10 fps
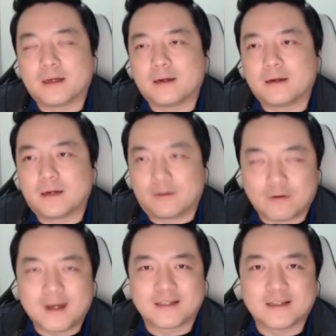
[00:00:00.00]

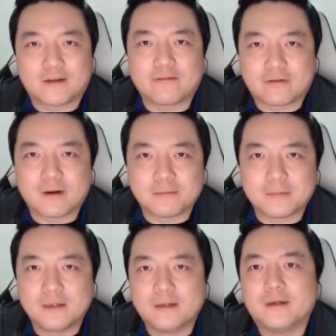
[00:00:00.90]
arise a lot from
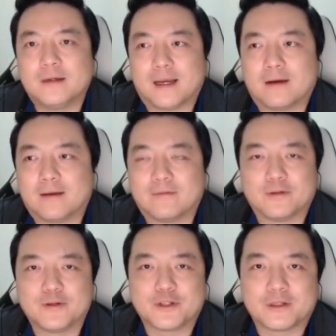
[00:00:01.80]
our evolution.